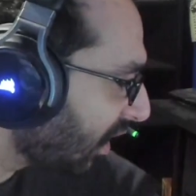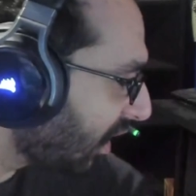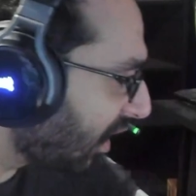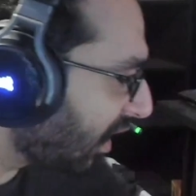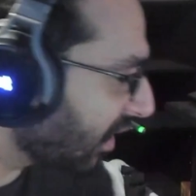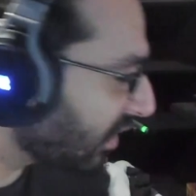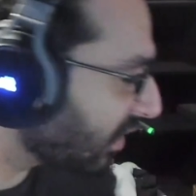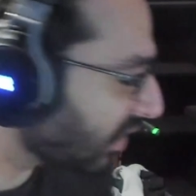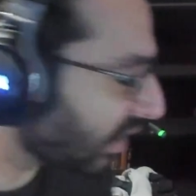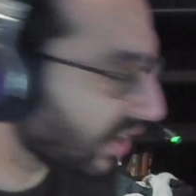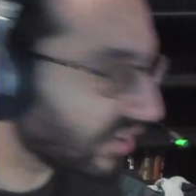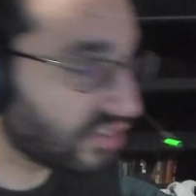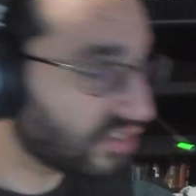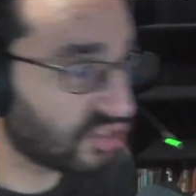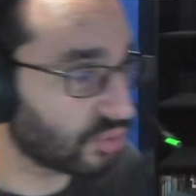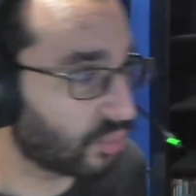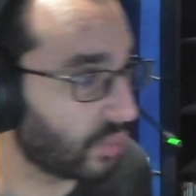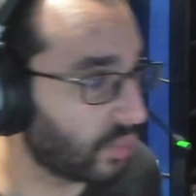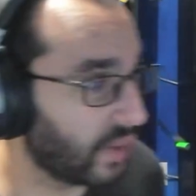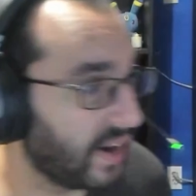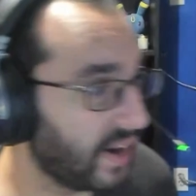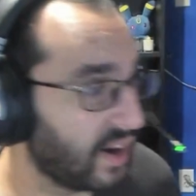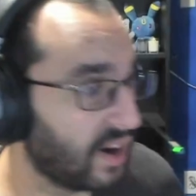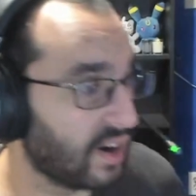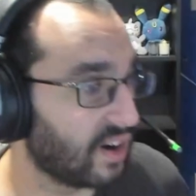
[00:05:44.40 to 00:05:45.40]
I
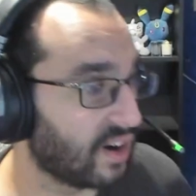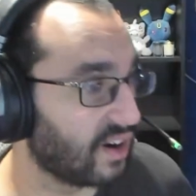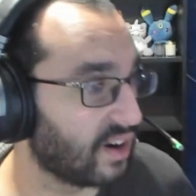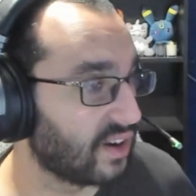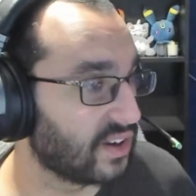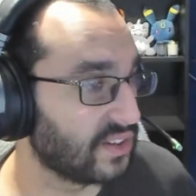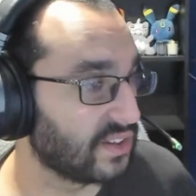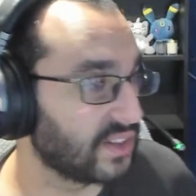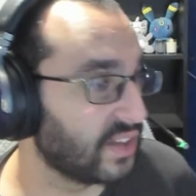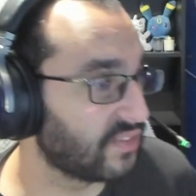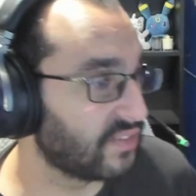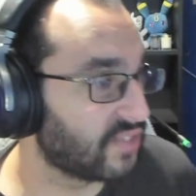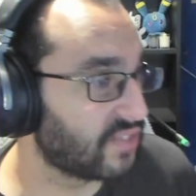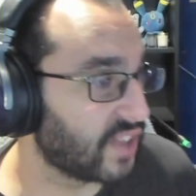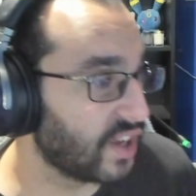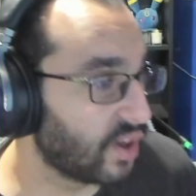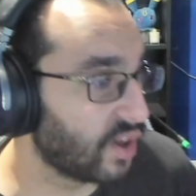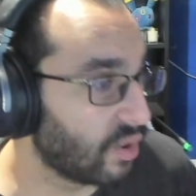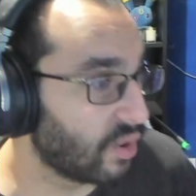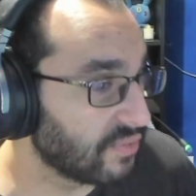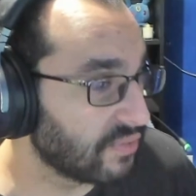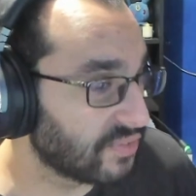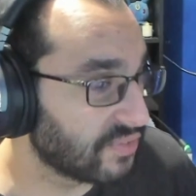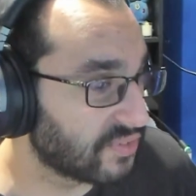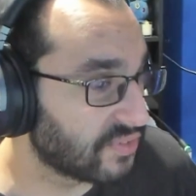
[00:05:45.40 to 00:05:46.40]
swear, if they don't